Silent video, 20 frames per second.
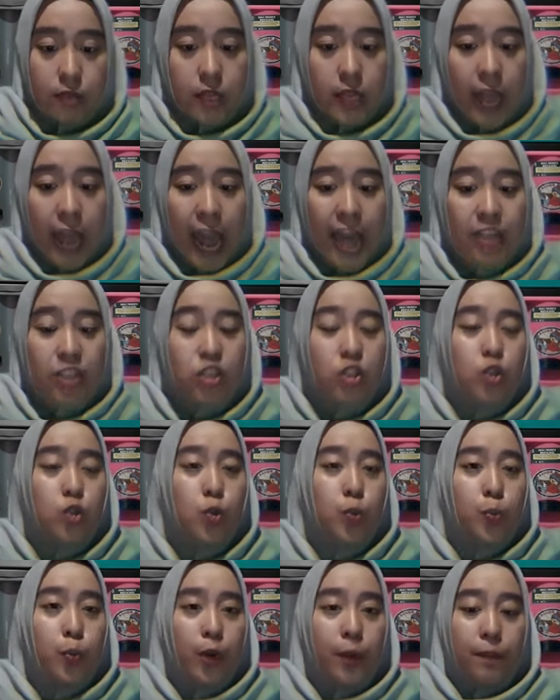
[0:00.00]
and
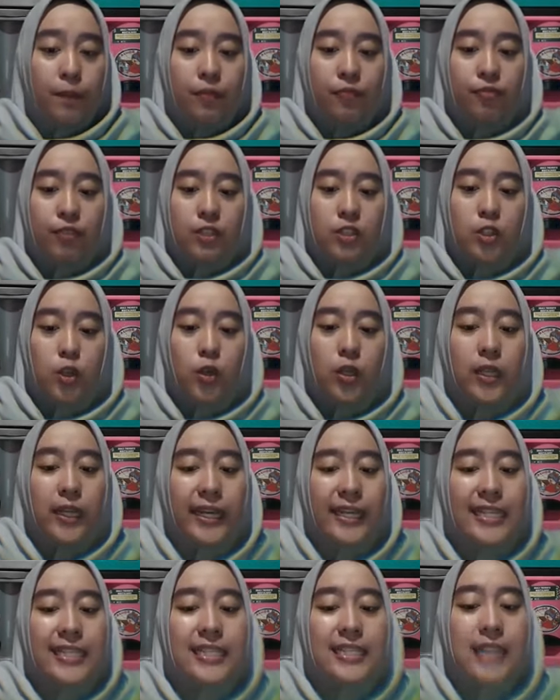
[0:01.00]
support professional
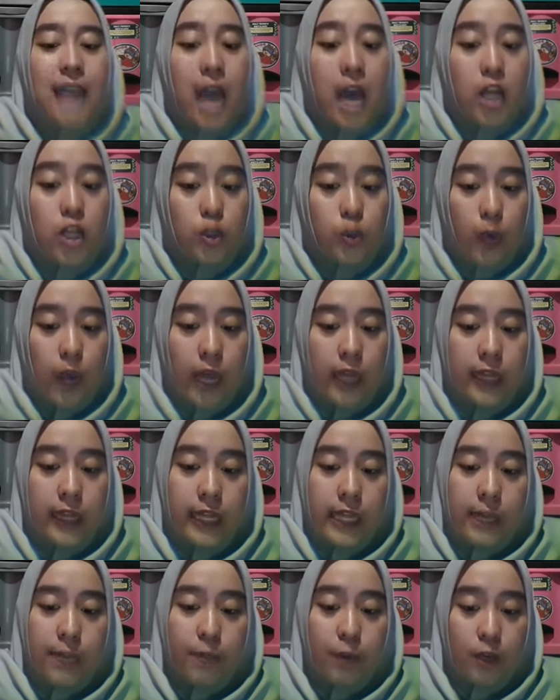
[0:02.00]
is
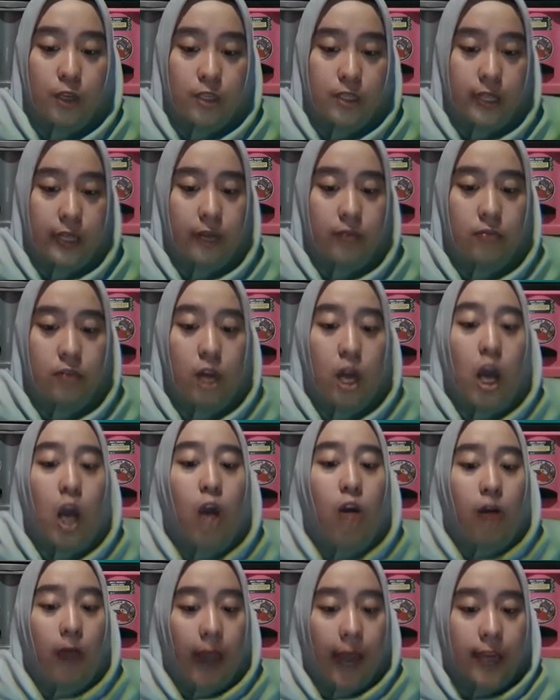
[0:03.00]
20%,
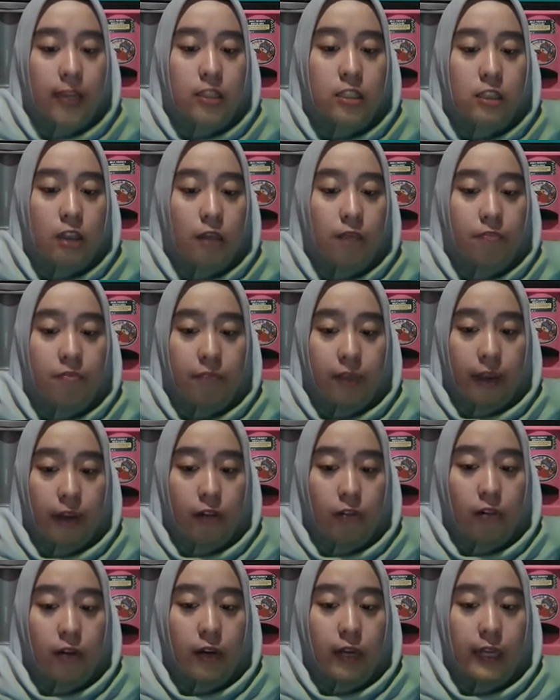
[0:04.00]
who had some
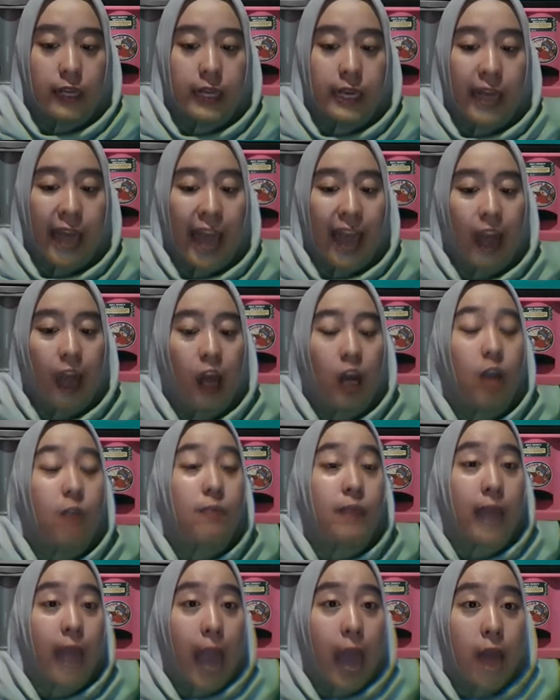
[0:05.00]
background in
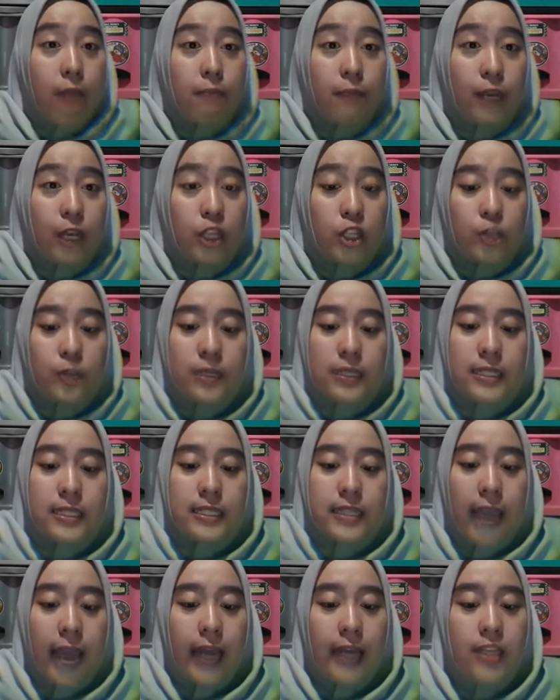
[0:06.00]
economic and management
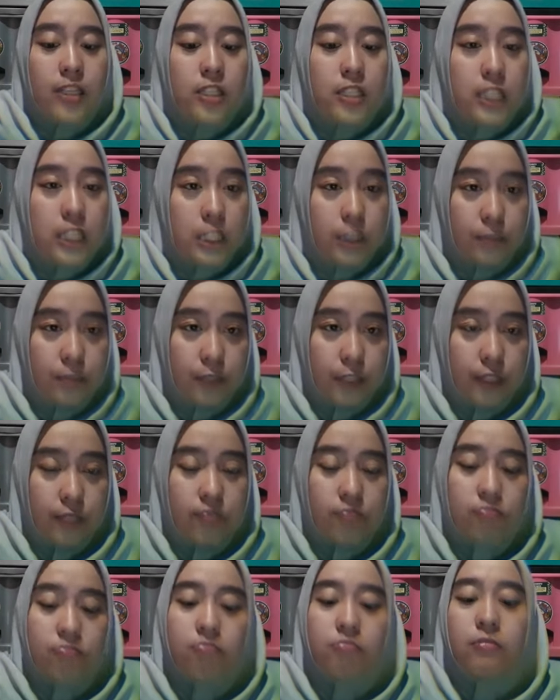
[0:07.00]
science
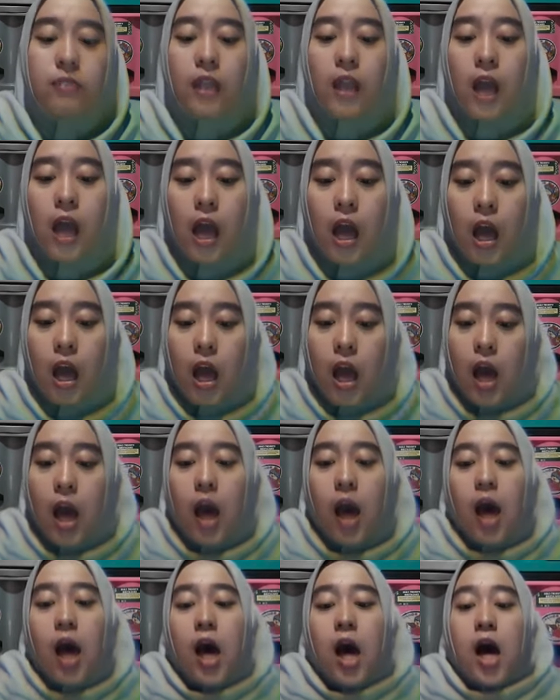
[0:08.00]
discipline.
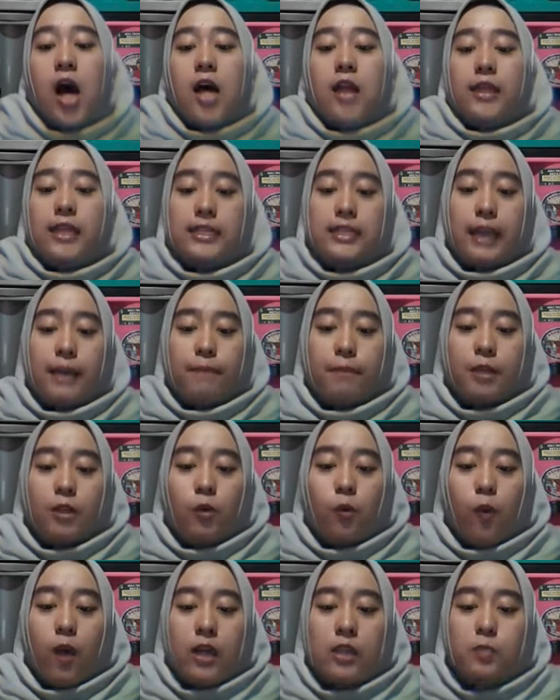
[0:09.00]
The
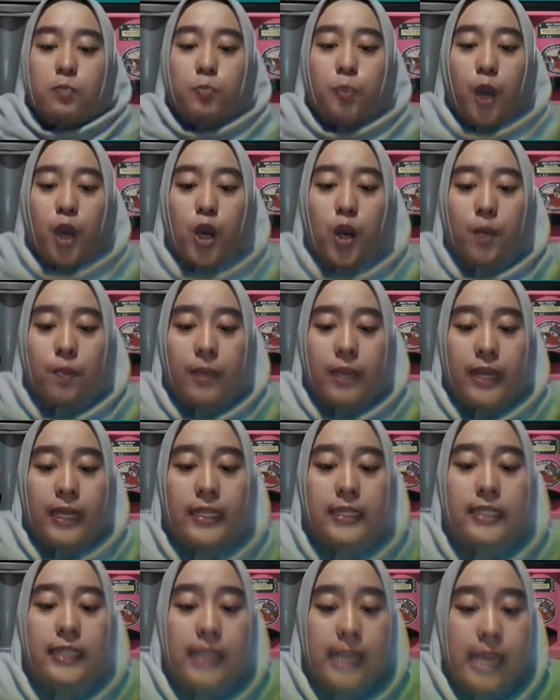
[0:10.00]
sample was
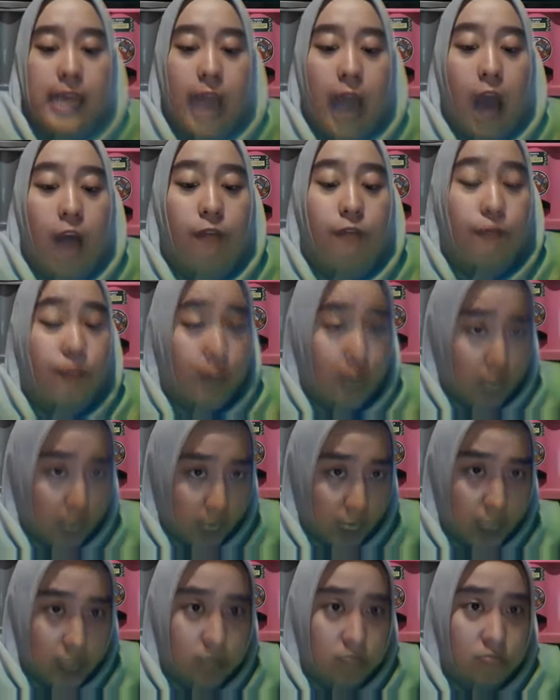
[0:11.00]
predominantly
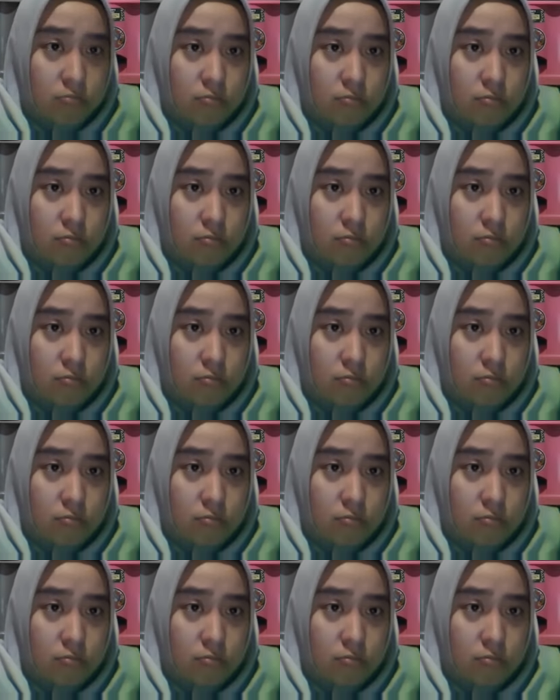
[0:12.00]
African,